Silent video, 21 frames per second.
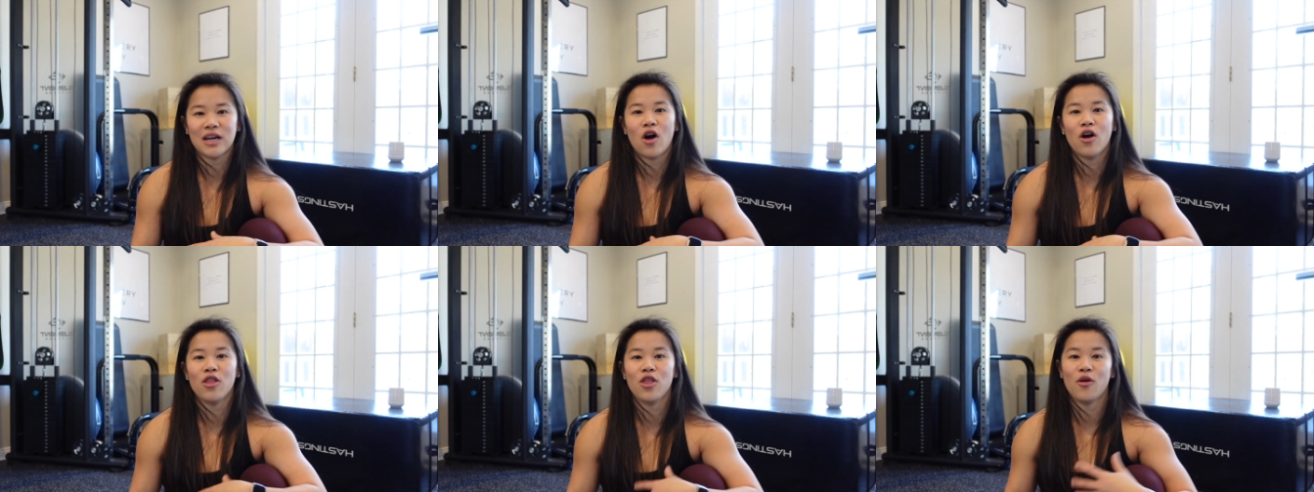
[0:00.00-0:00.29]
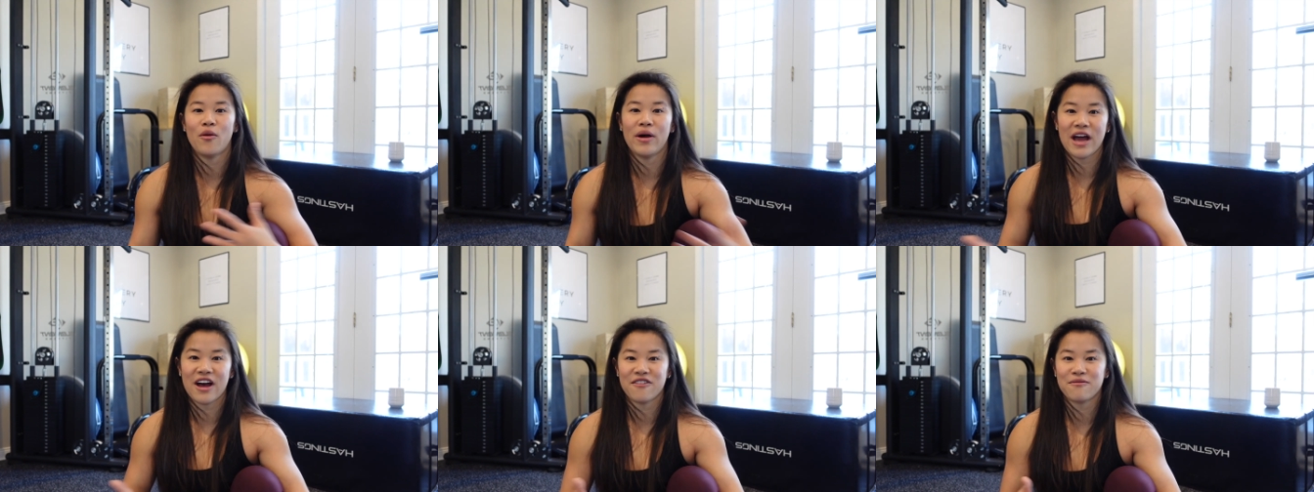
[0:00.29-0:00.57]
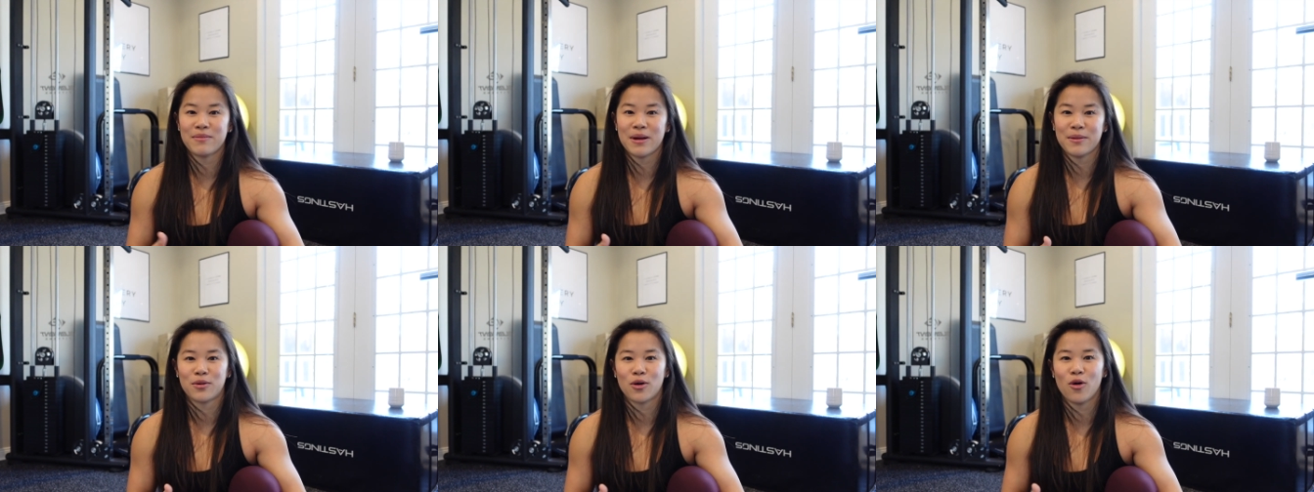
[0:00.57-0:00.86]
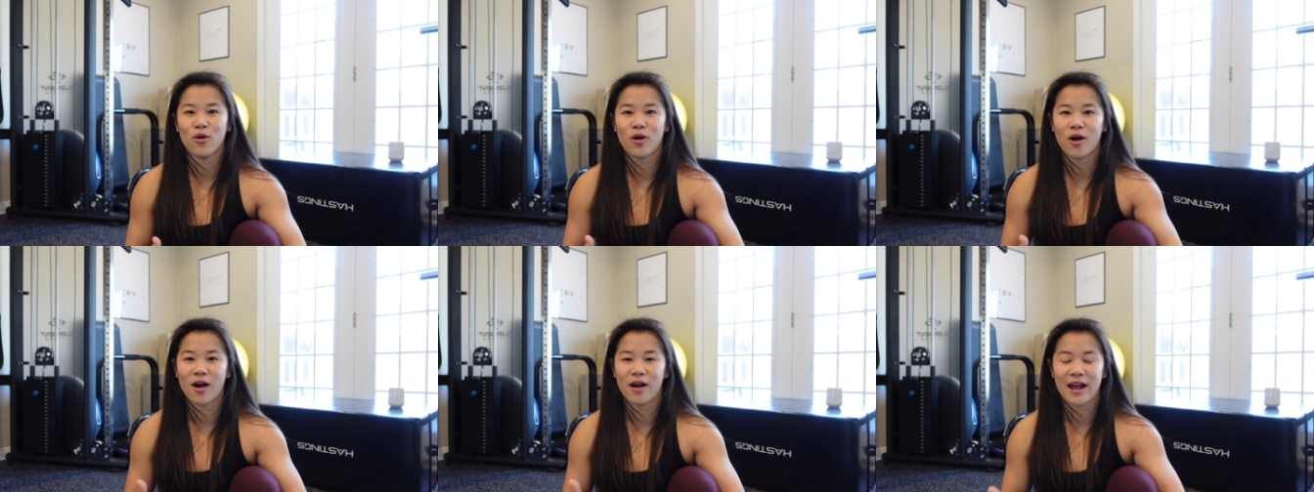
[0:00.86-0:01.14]
Although I have my
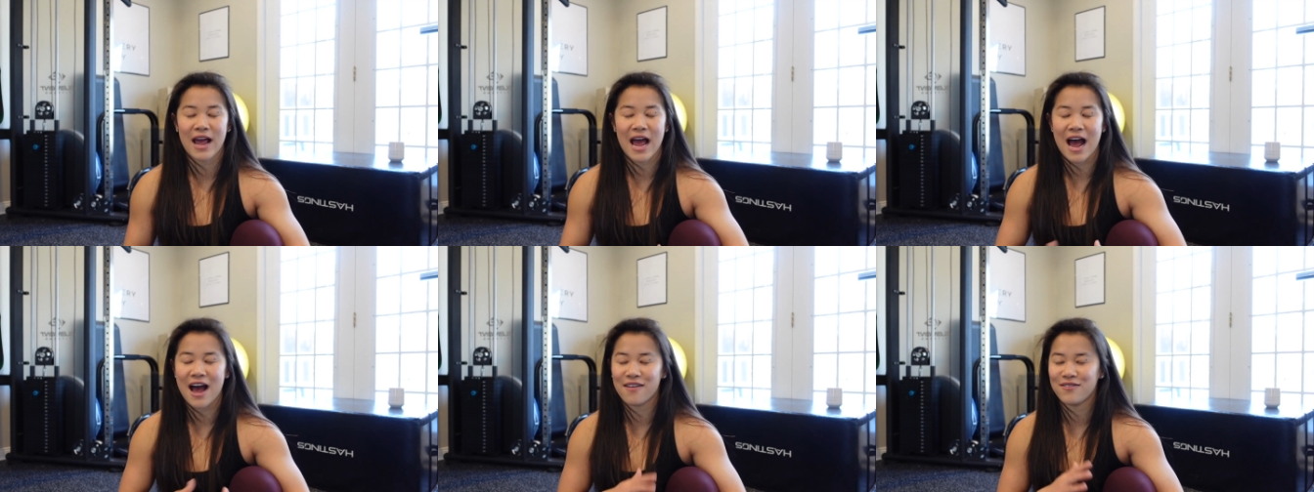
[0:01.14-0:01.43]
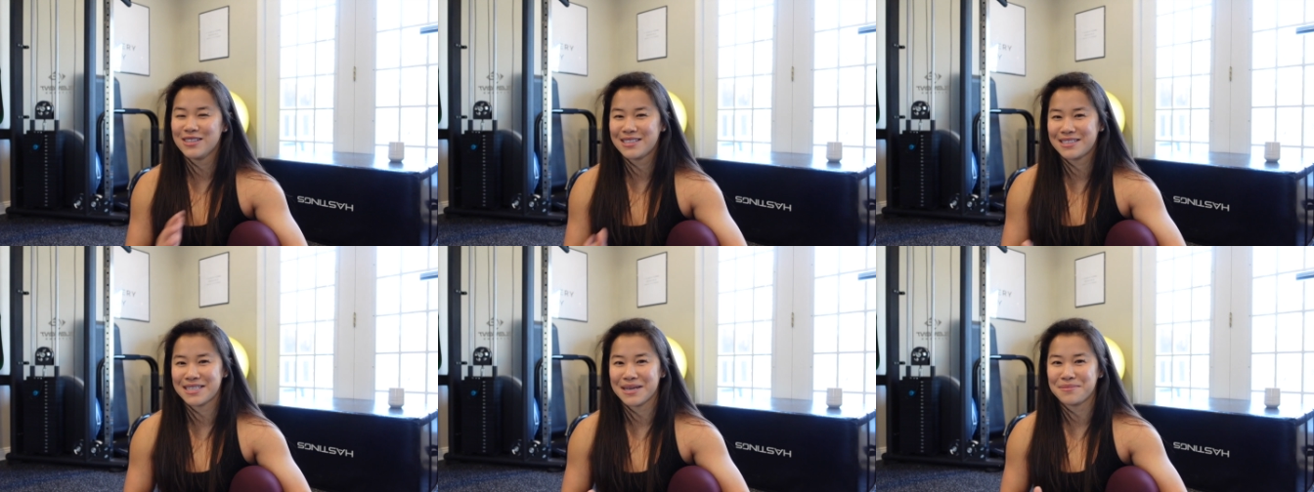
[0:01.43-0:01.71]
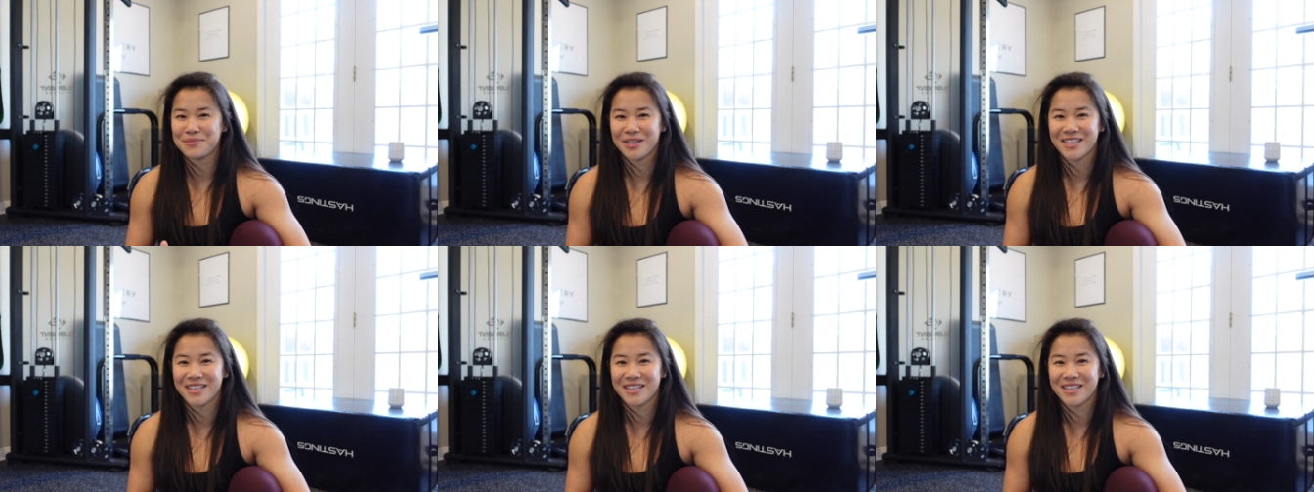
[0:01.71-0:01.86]
pro card, I haven't stepped